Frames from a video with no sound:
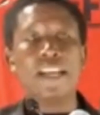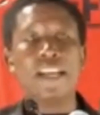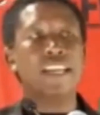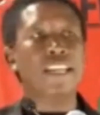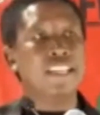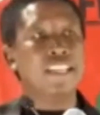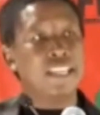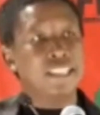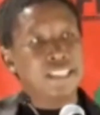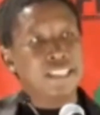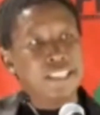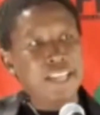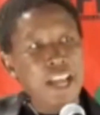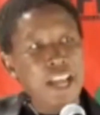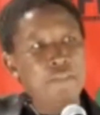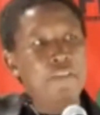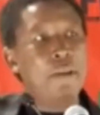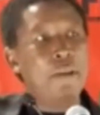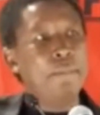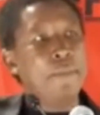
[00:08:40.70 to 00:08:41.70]
but it has
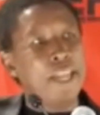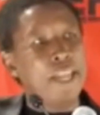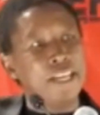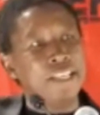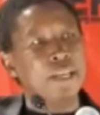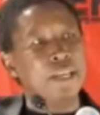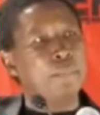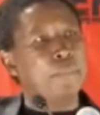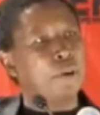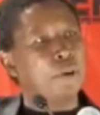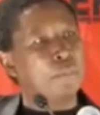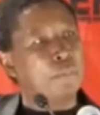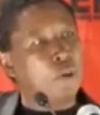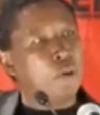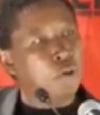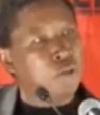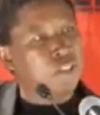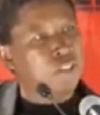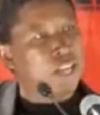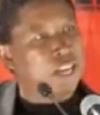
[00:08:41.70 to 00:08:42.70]
never made a
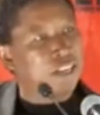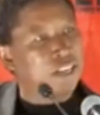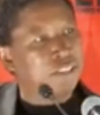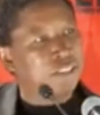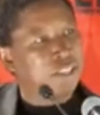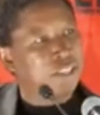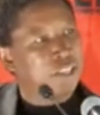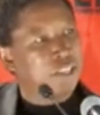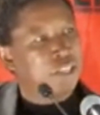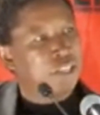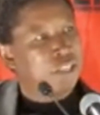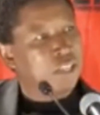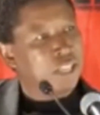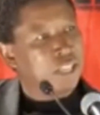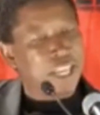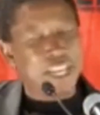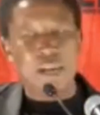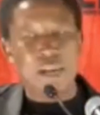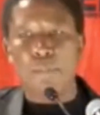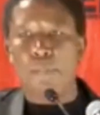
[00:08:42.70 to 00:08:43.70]
proposal
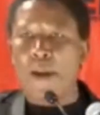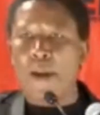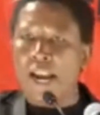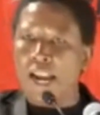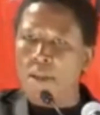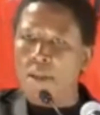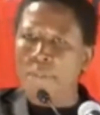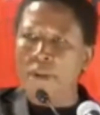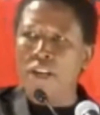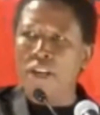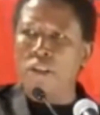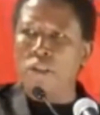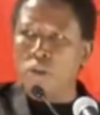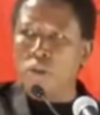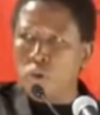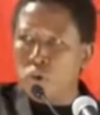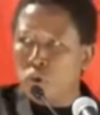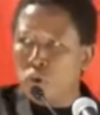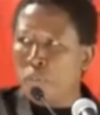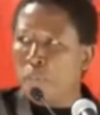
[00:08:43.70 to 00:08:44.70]
in
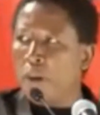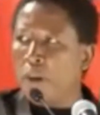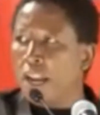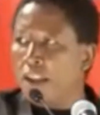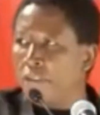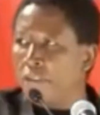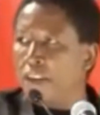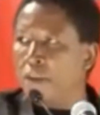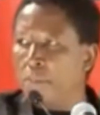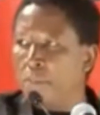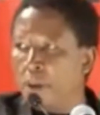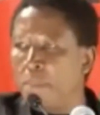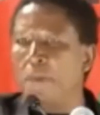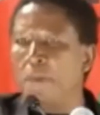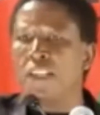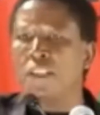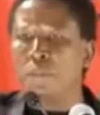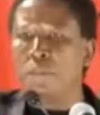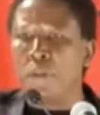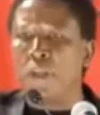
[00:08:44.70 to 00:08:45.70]
Parliament through private
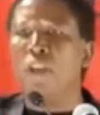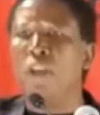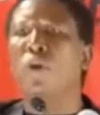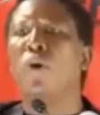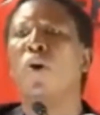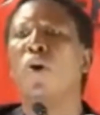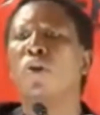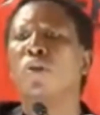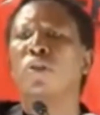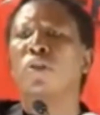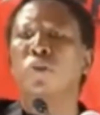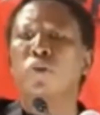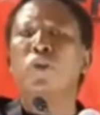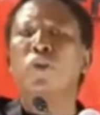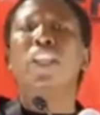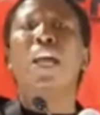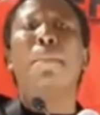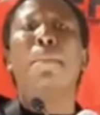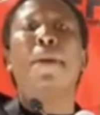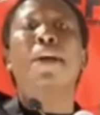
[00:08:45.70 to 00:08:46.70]
members' bill or
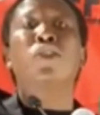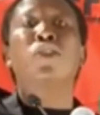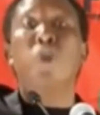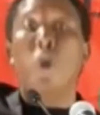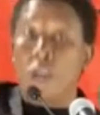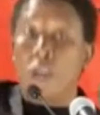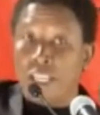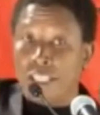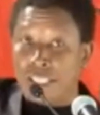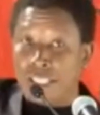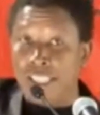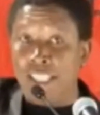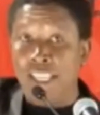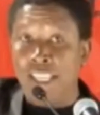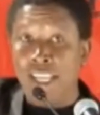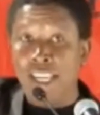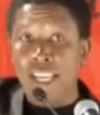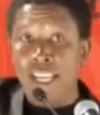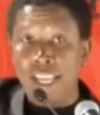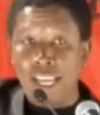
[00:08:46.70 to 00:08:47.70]
through their
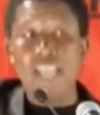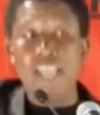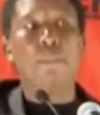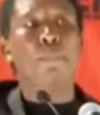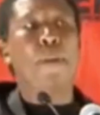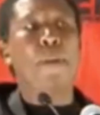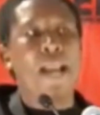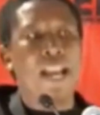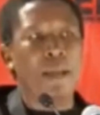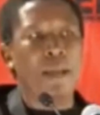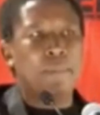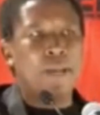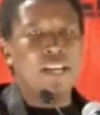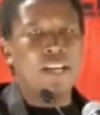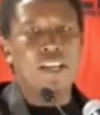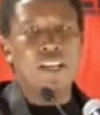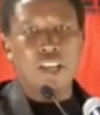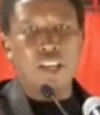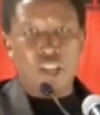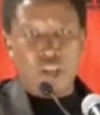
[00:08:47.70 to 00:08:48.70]
majority in
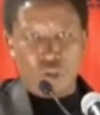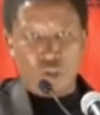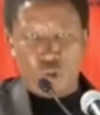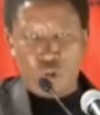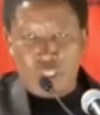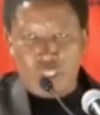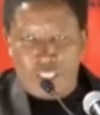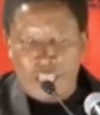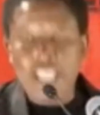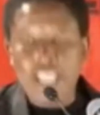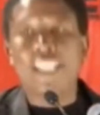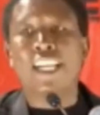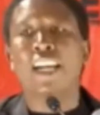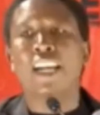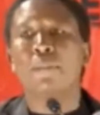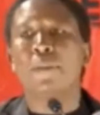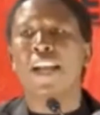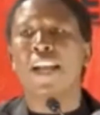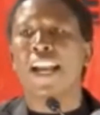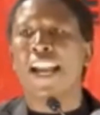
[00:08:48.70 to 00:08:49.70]
Parliament to
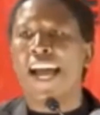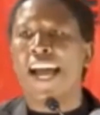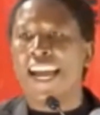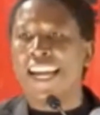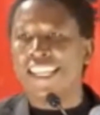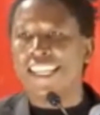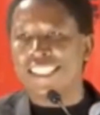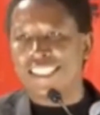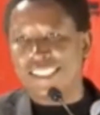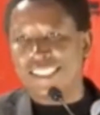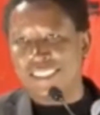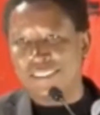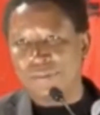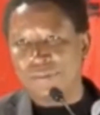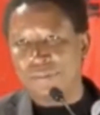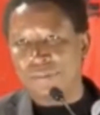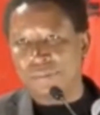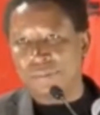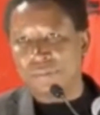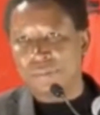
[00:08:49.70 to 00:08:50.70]
decriminalize
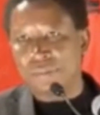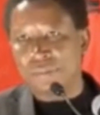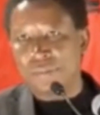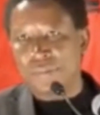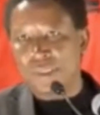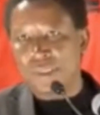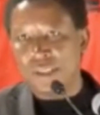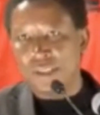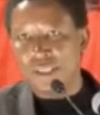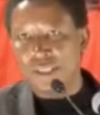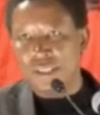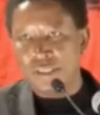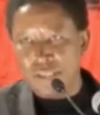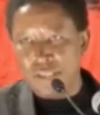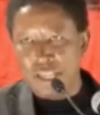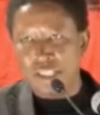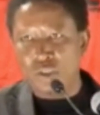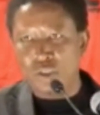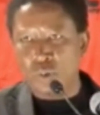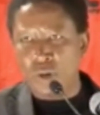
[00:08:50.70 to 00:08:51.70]

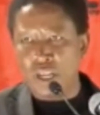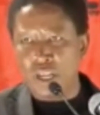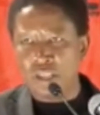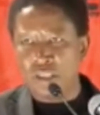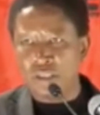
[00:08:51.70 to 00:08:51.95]
sex